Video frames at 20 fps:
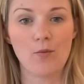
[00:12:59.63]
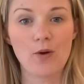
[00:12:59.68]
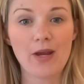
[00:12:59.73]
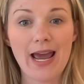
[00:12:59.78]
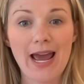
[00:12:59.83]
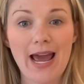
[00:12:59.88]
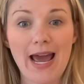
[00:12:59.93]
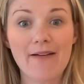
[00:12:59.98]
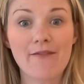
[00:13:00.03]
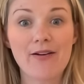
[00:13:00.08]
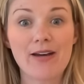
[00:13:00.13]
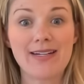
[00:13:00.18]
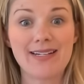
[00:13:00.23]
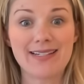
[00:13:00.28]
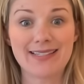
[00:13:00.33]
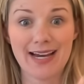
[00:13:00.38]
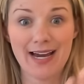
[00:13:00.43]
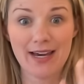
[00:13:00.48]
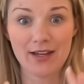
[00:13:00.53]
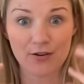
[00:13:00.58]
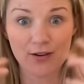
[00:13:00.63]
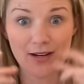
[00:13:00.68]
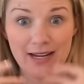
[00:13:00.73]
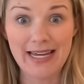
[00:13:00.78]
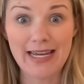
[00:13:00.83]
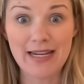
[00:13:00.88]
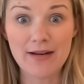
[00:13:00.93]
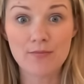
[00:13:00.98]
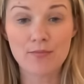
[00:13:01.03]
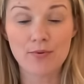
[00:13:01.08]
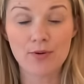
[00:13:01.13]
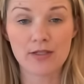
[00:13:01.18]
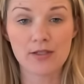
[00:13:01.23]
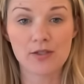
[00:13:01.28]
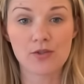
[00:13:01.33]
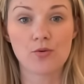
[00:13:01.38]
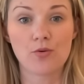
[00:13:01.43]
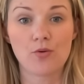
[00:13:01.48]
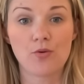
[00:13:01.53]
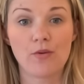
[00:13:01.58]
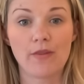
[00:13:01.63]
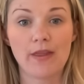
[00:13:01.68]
we have a designer in Print School